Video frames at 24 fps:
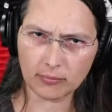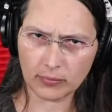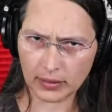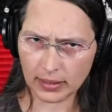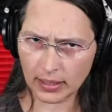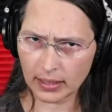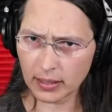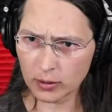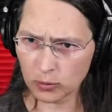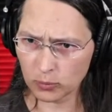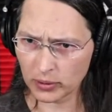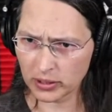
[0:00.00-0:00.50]

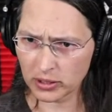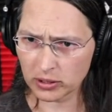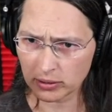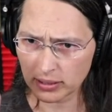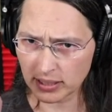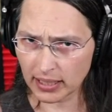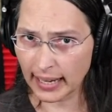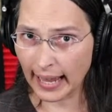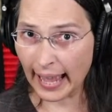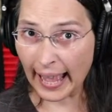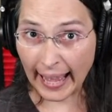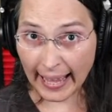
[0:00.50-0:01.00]
And when you're
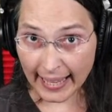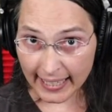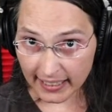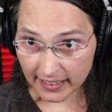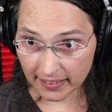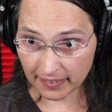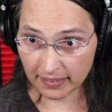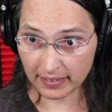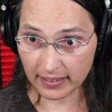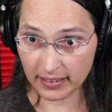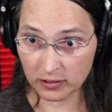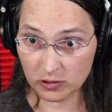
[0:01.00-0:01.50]
adding
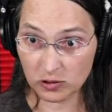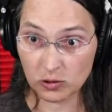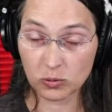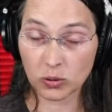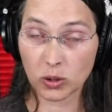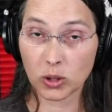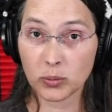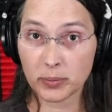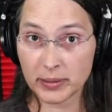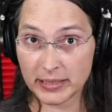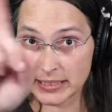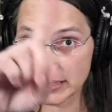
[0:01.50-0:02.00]
things, you
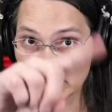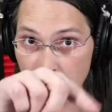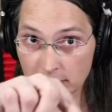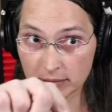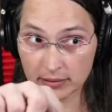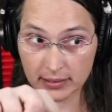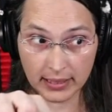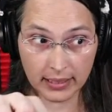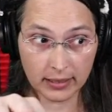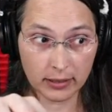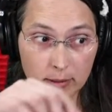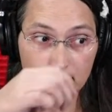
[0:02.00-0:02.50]
always clear the
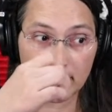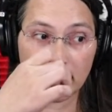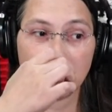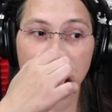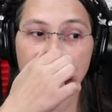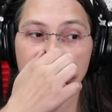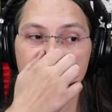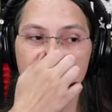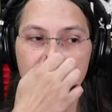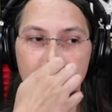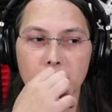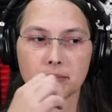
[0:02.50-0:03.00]
carry bit.
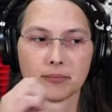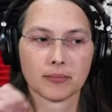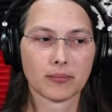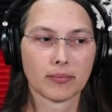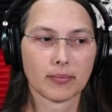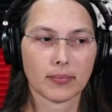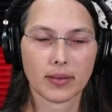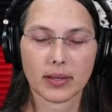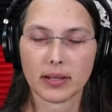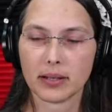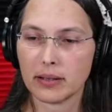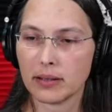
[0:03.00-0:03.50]

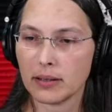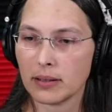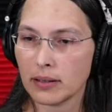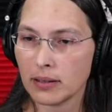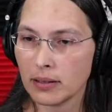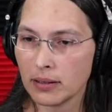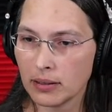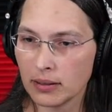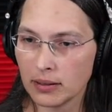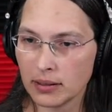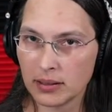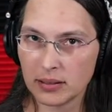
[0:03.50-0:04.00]

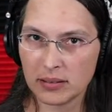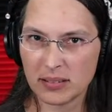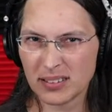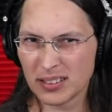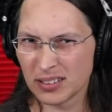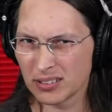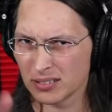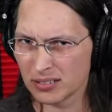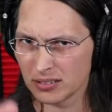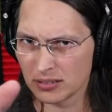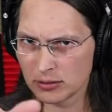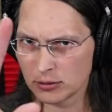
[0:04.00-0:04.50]
There
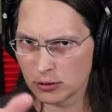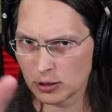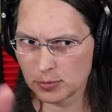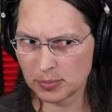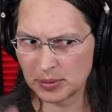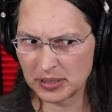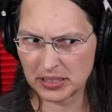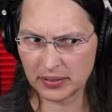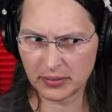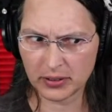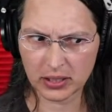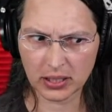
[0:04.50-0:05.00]
are
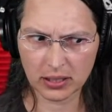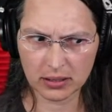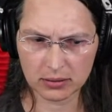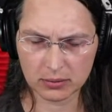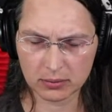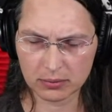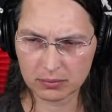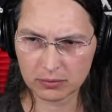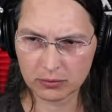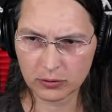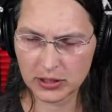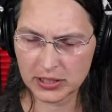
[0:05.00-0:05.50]
specific other
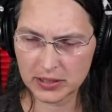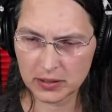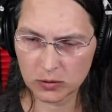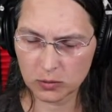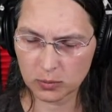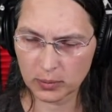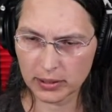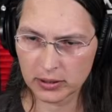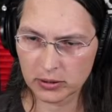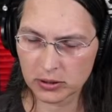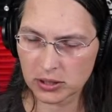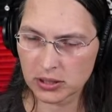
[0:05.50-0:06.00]
reasons why
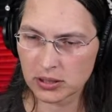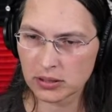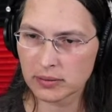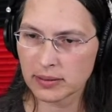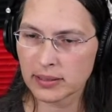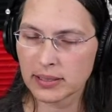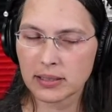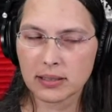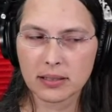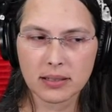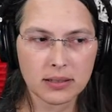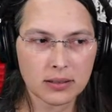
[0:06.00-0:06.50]
you should do it,
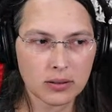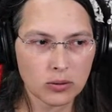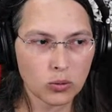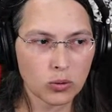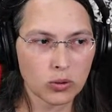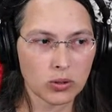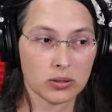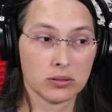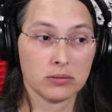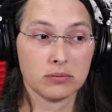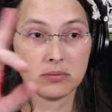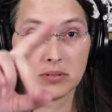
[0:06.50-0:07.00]

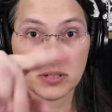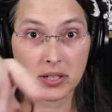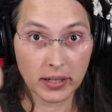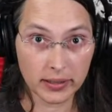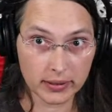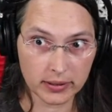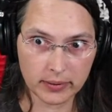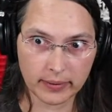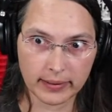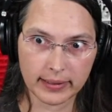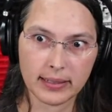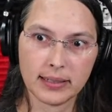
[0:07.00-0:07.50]
or not do
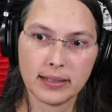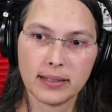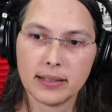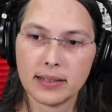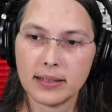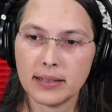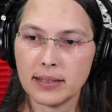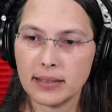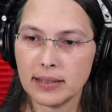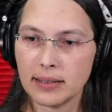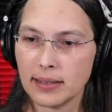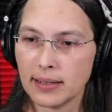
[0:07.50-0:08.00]
it.
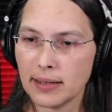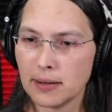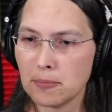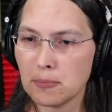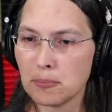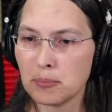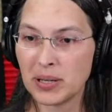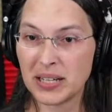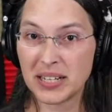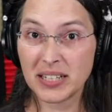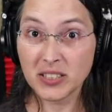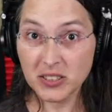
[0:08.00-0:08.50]

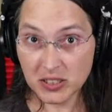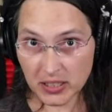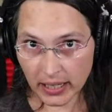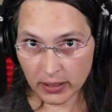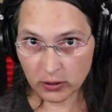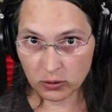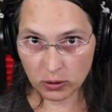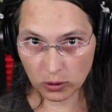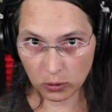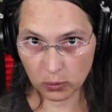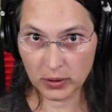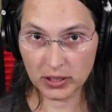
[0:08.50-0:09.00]
But in
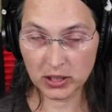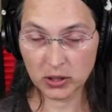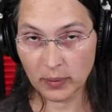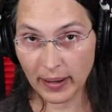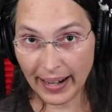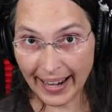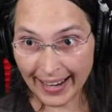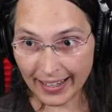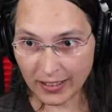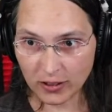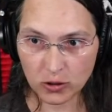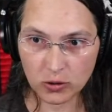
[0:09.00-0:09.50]
general, when you
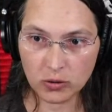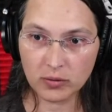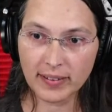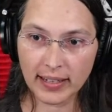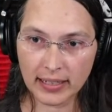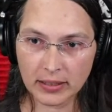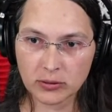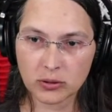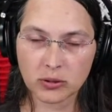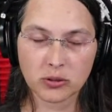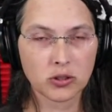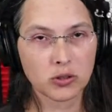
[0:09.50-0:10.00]
add two
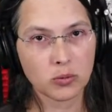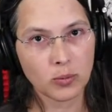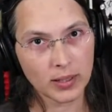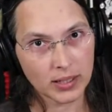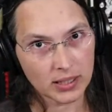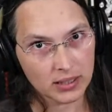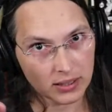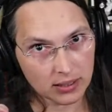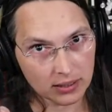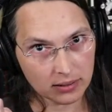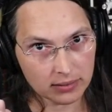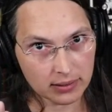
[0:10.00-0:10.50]
values, you want to
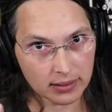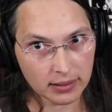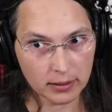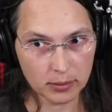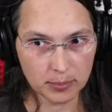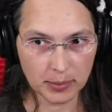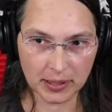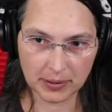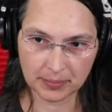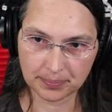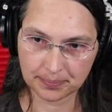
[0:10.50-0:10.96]
clear the carry bit.